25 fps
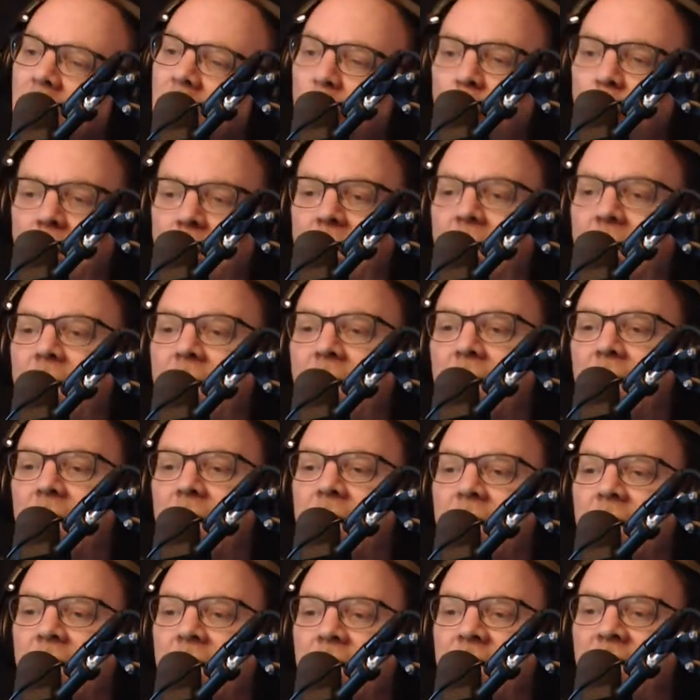When
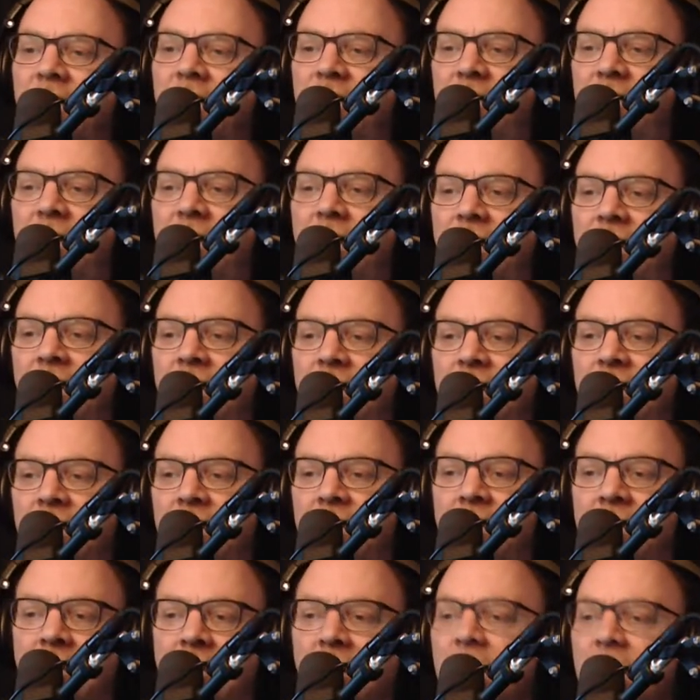all is said and
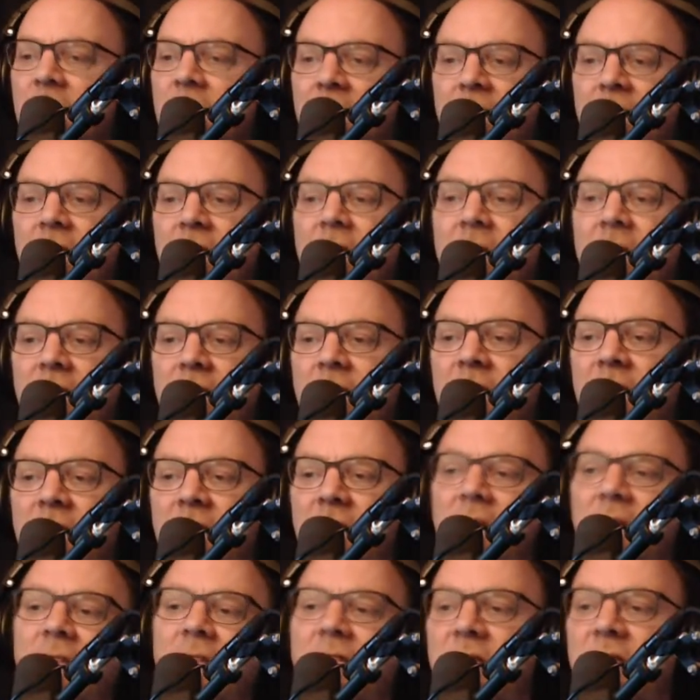done, it is
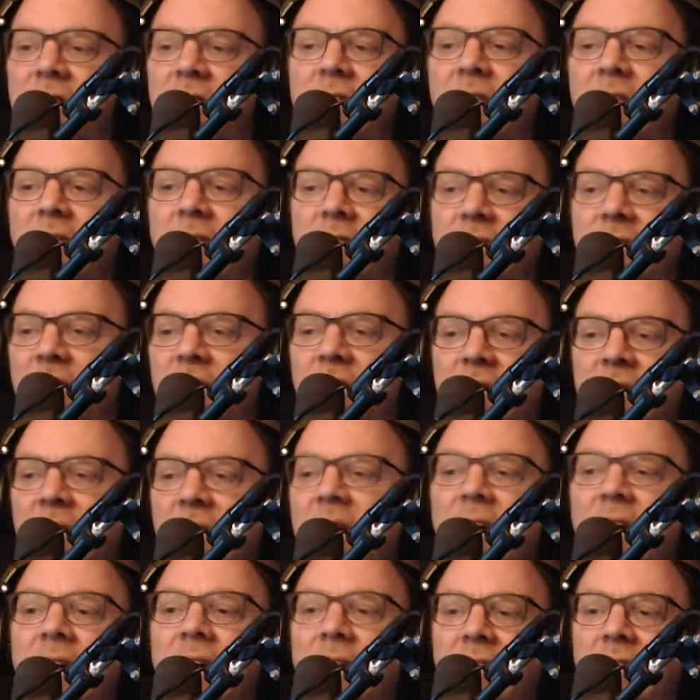instances
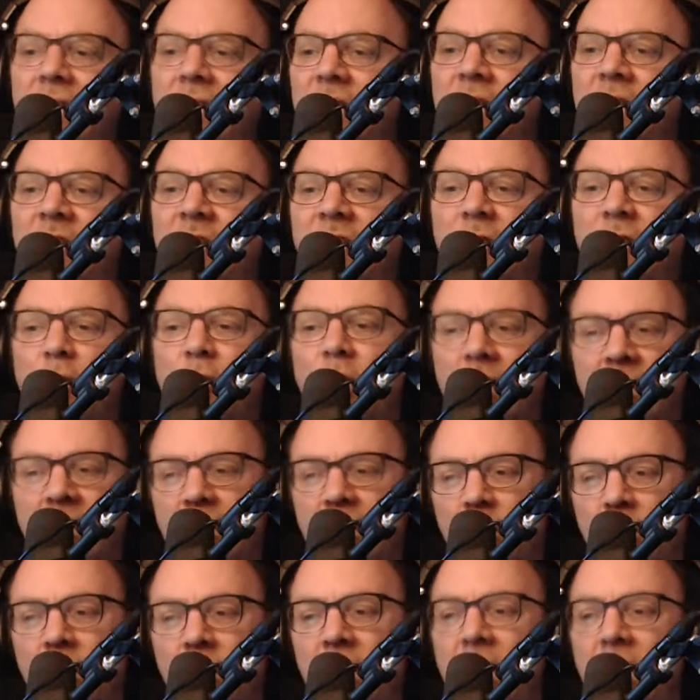like this one
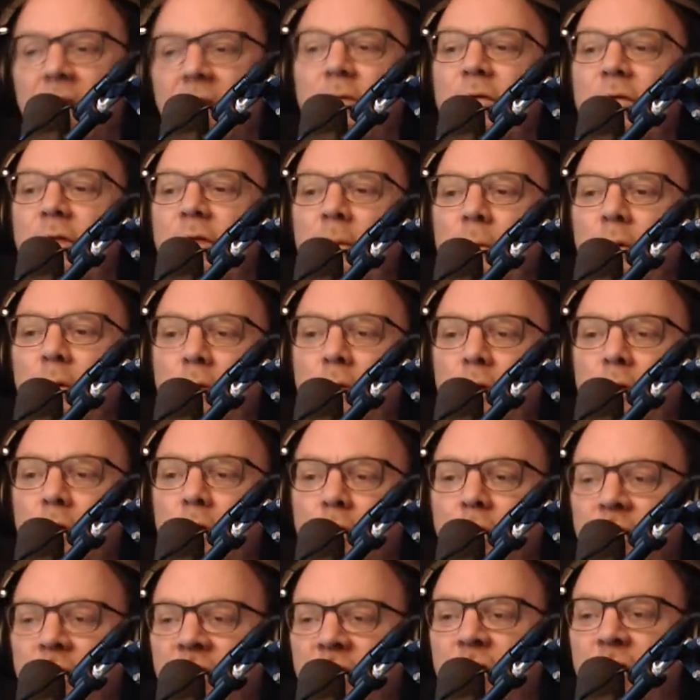when every
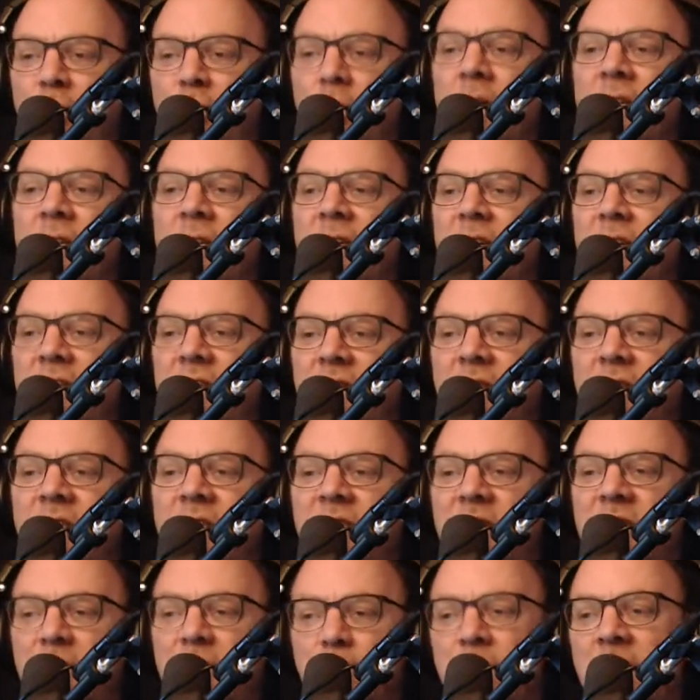move is one that
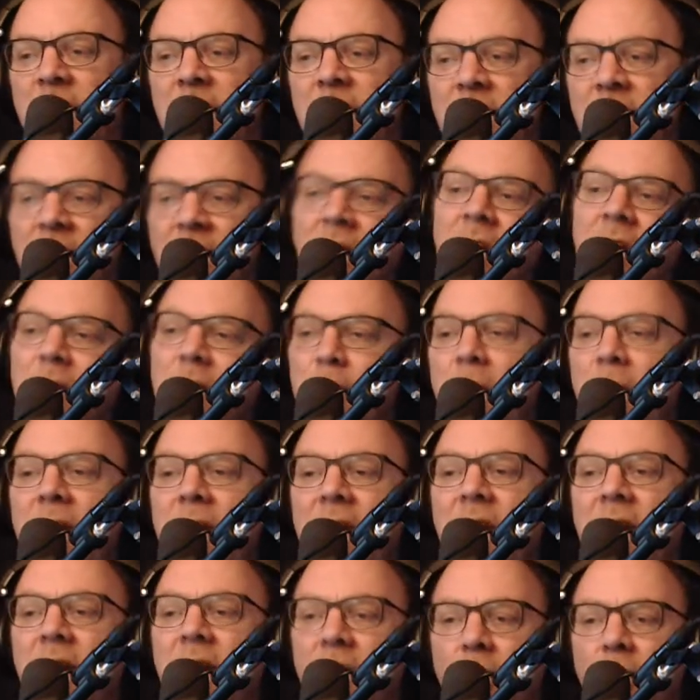just might
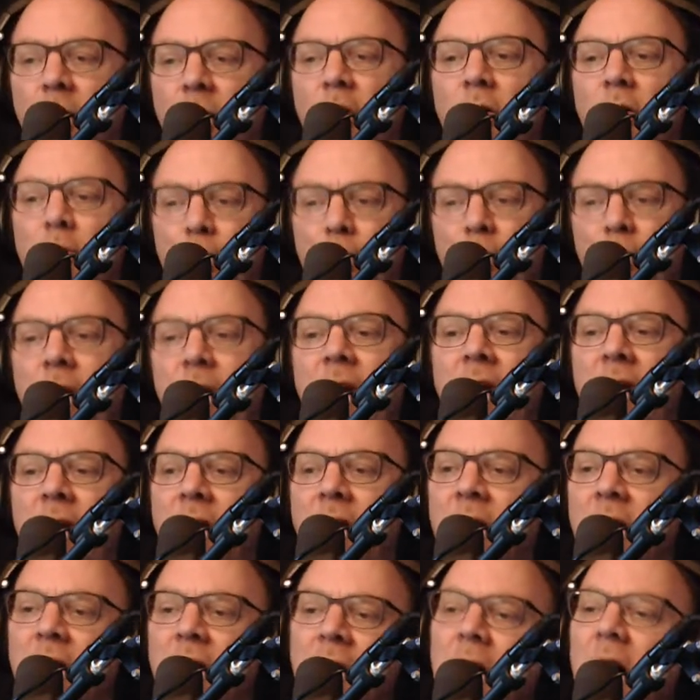make or break.
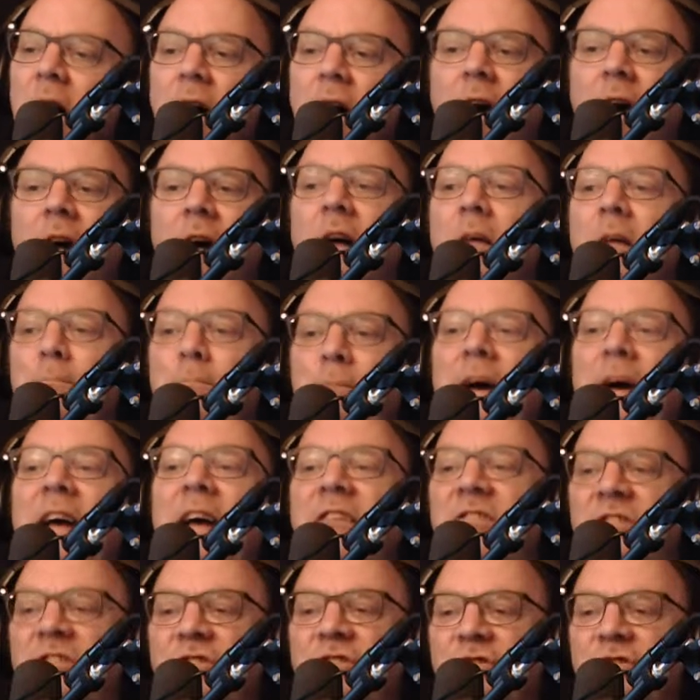All
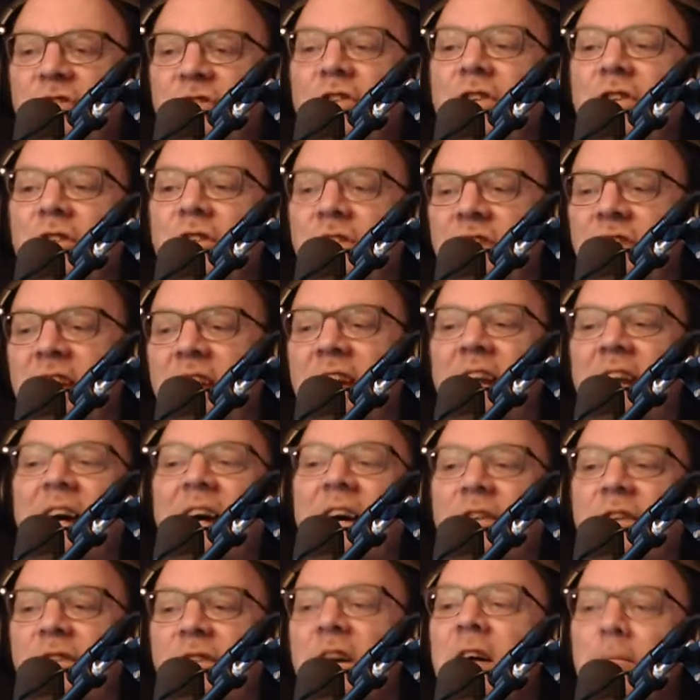passengers get
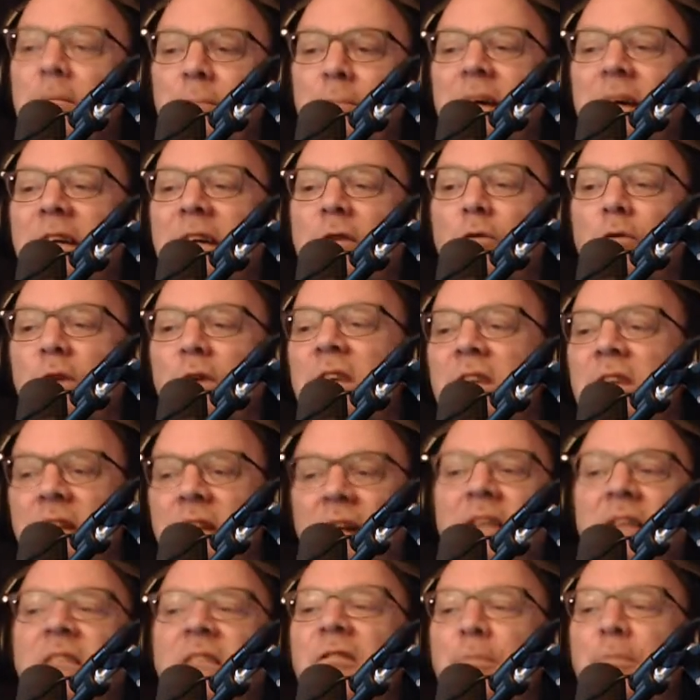out, men with
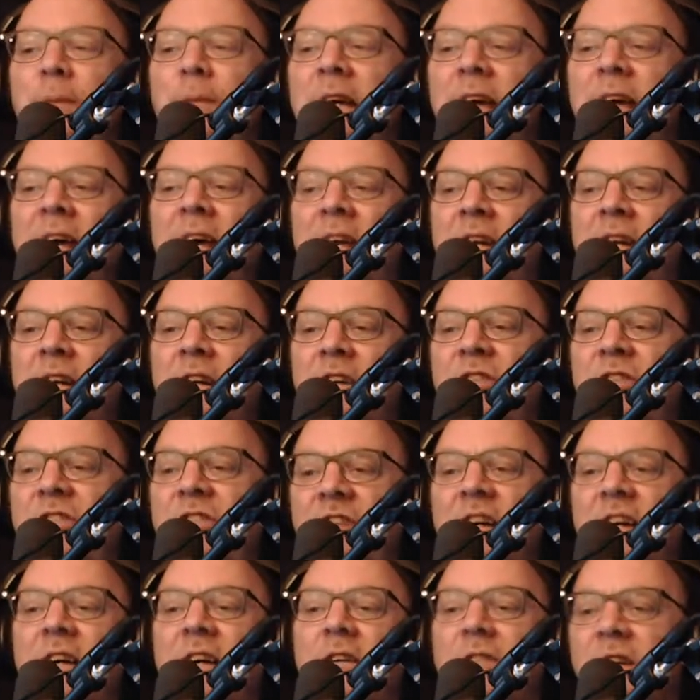guns began to
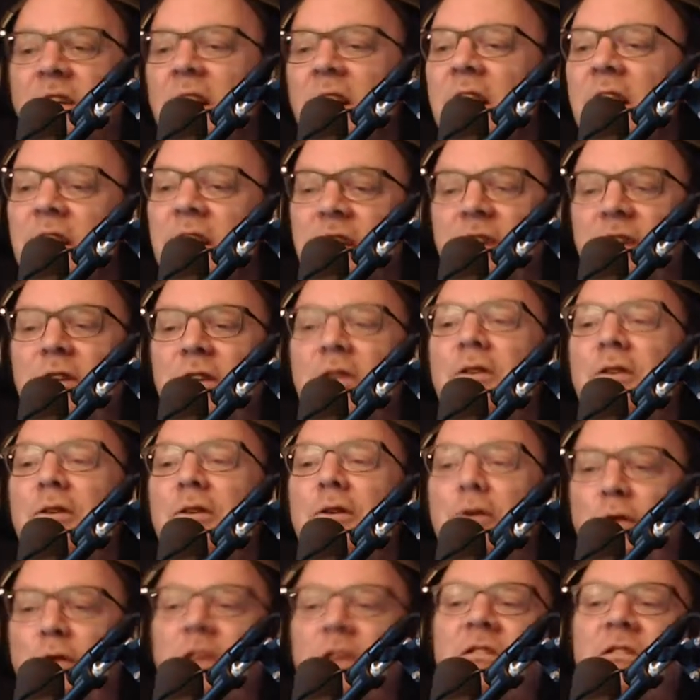shout, You
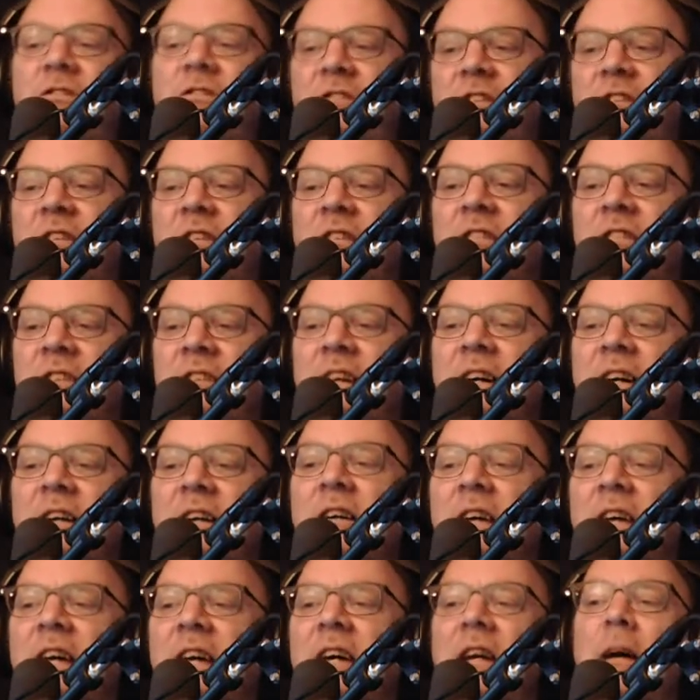Christians now
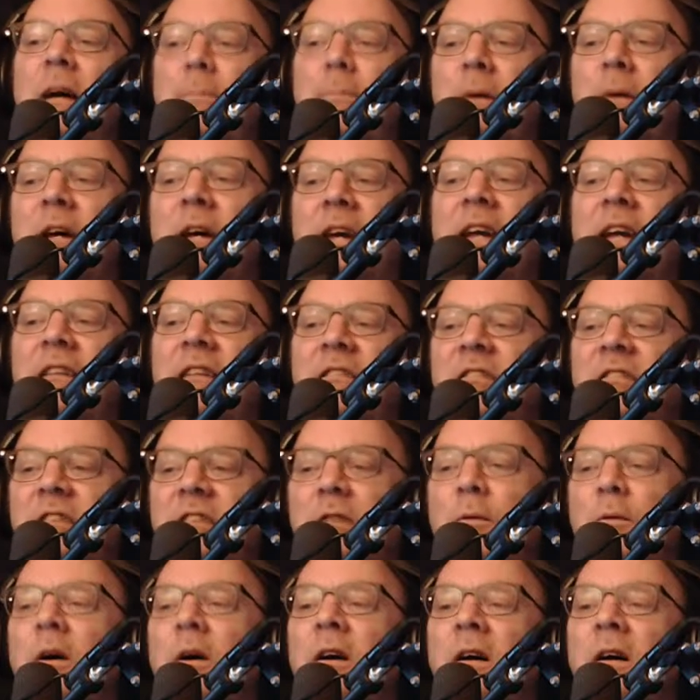get up against the
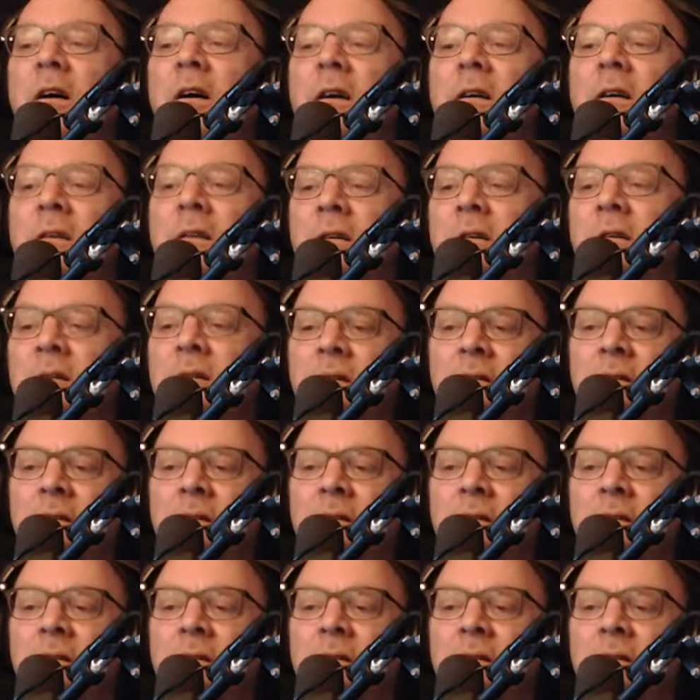wall.